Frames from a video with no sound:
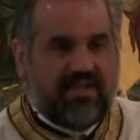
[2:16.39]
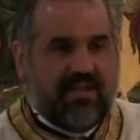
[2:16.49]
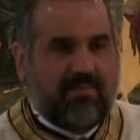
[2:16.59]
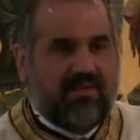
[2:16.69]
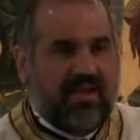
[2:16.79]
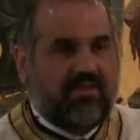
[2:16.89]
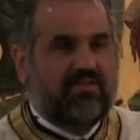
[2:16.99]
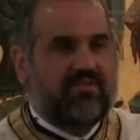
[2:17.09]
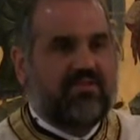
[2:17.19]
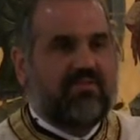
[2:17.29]

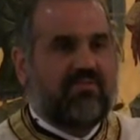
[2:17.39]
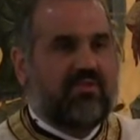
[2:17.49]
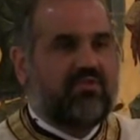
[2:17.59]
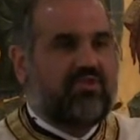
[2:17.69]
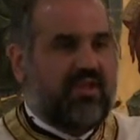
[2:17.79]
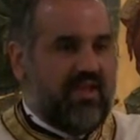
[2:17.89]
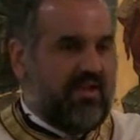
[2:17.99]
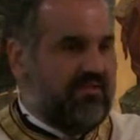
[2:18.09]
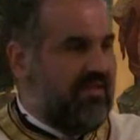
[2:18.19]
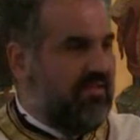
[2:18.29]
denominations of
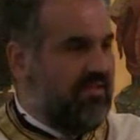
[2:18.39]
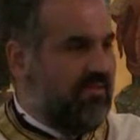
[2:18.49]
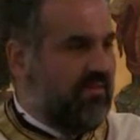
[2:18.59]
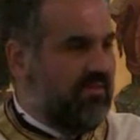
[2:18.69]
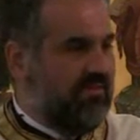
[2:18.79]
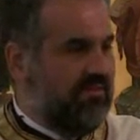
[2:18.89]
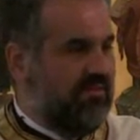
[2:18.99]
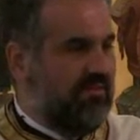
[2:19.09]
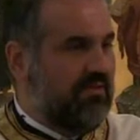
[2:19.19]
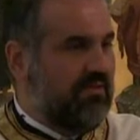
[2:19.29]
Christianity in the world,